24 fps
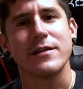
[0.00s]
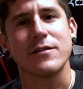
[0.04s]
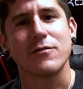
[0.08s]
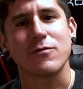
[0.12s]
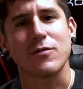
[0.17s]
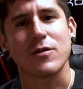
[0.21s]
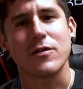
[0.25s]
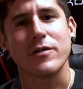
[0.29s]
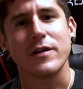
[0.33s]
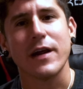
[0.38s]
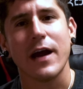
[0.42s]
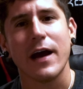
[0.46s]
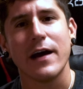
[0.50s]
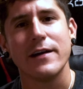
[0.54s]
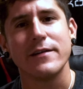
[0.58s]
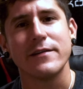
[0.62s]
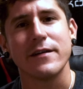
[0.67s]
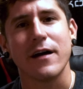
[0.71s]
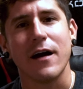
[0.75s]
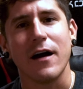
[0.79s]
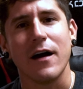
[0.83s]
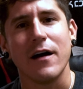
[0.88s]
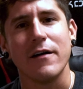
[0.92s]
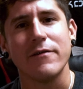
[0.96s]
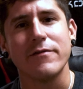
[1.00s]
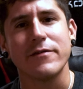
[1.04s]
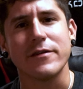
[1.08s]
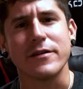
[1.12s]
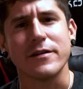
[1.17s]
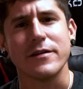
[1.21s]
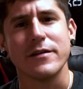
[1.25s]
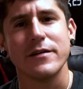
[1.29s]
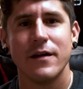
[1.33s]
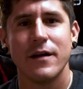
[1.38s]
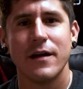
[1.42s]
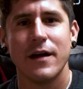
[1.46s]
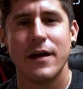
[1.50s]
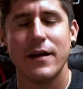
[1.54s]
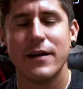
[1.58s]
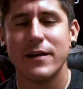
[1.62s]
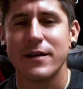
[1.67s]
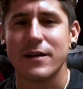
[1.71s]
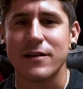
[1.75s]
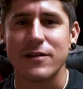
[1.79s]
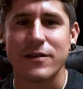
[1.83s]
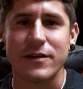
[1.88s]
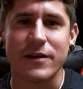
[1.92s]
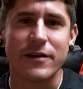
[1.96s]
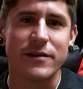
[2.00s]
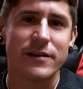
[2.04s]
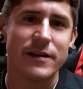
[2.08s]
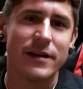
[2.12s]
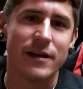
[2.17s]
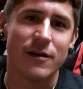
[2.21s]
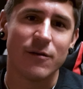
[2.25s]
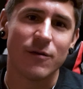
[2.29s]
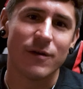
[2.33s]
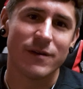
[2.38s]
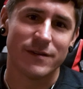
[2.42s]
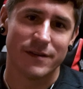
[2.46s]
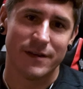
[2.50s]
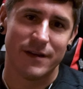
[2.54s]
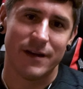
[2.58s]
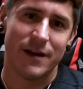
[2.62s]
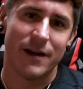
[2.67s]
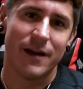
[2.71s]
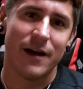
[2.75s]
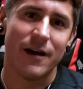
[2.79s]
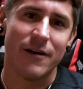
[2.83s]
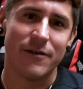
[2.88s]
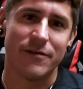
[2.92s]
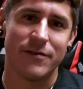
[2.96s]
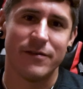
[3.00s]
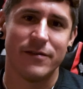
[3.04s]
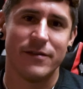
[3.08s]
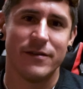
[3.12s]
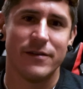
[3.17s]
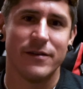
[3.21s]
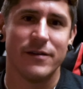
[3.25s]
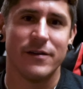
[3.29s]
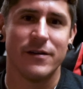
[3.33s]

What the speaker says: the world had to offer. And clearly it wasn't enough.